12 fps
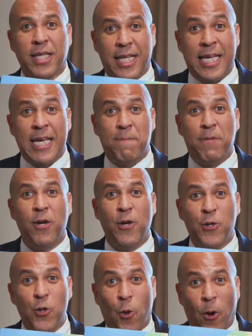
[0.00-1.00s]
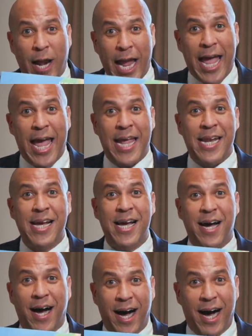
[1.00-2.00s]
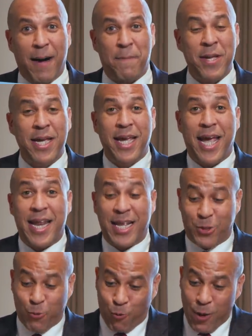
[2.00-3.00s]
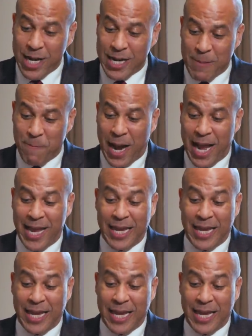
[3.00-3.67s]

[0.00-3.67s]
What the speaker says: Keep Your Head Up. And it's written by